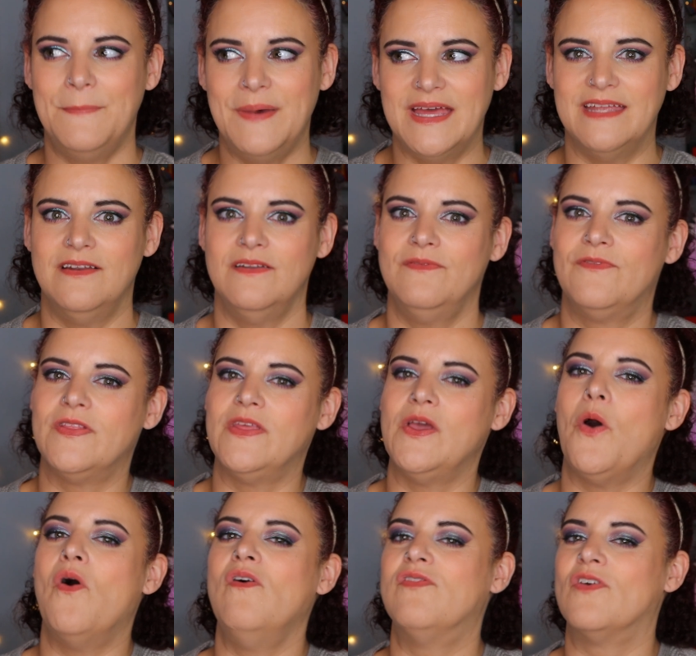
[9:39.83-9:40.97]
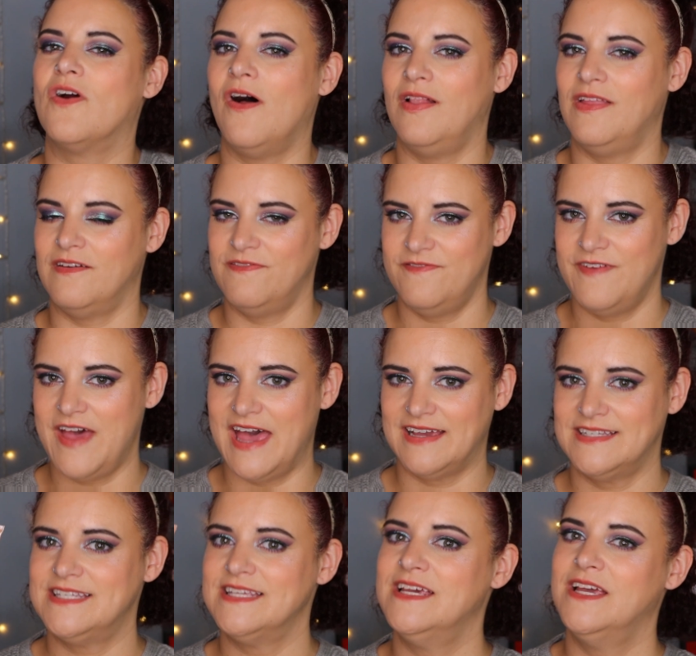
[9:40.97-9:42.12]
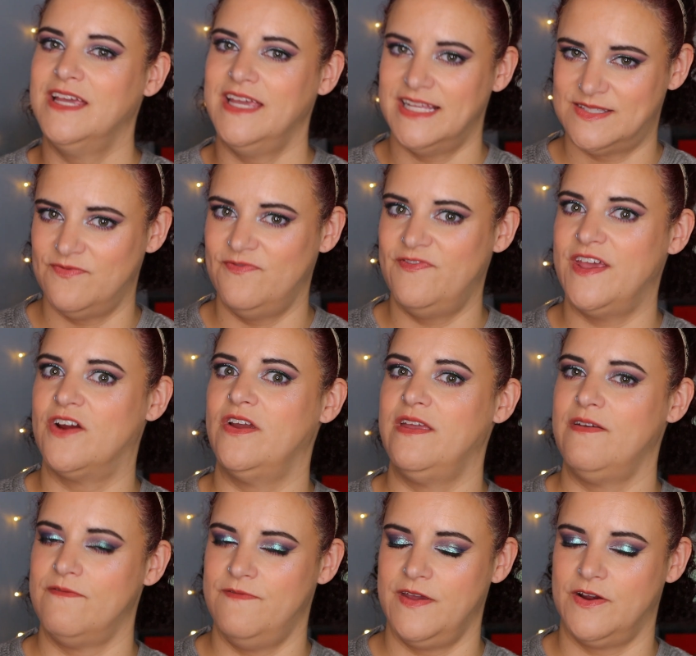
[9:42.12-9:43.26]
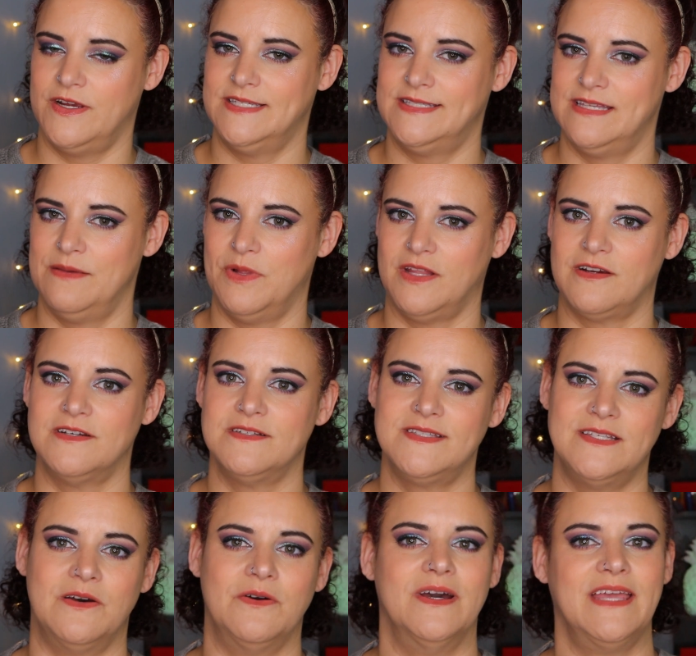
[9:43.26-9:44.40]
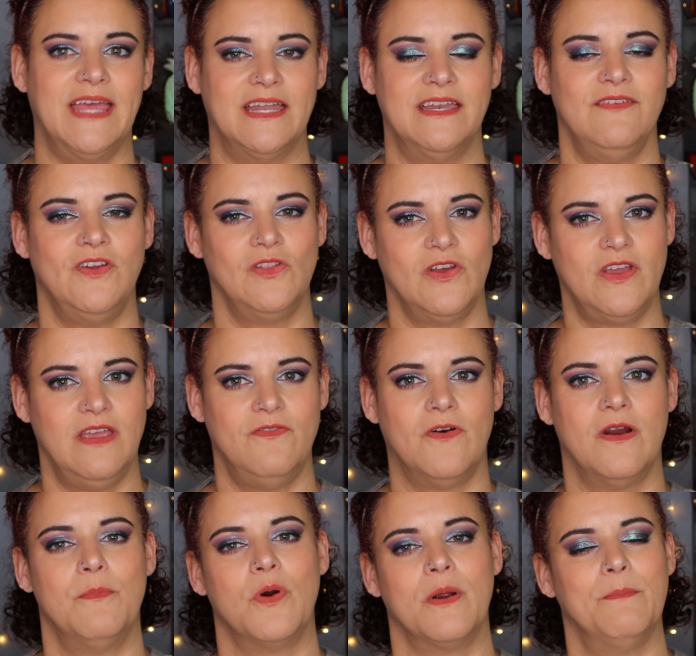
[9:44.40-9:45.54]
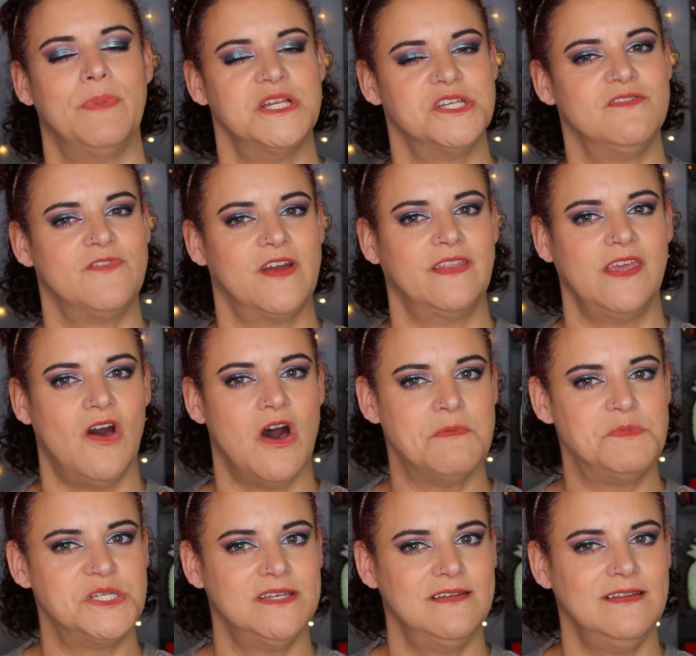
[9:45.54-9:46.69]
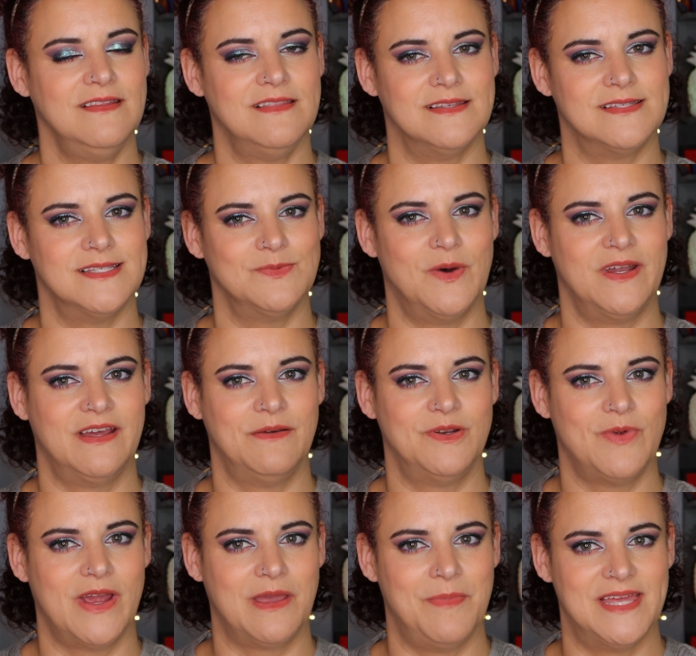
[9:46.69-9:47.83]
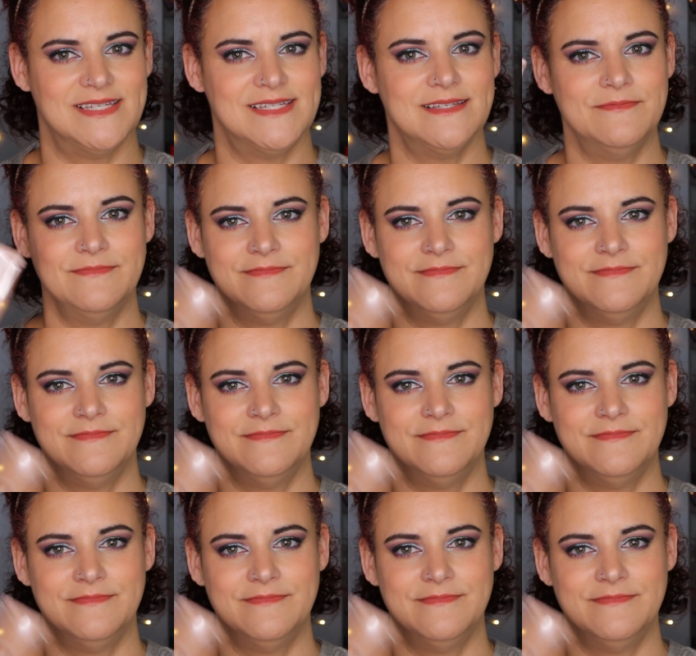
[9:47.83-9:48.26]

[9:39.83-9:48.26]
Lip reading: But for the overall effect, it's very, very similar. So again, if you're looking for a more budget-friendly option, this is one I would recommend.